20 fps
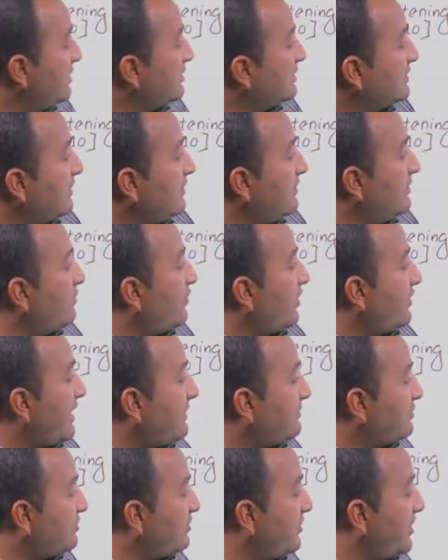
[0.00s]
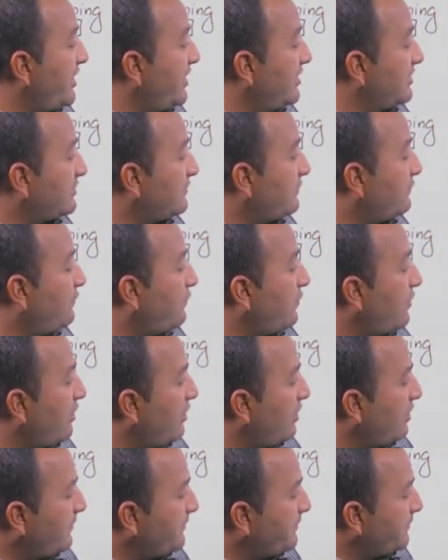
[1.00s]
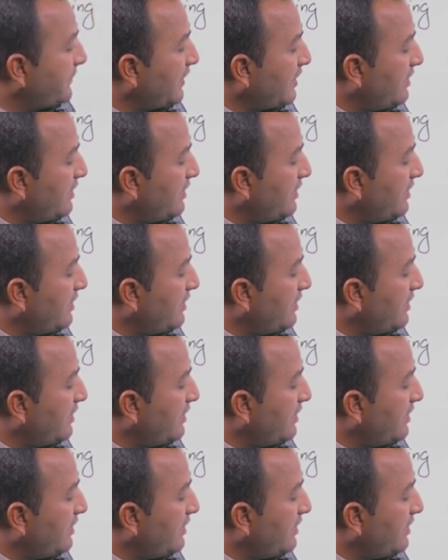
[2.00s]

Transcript: So what you have to do is, for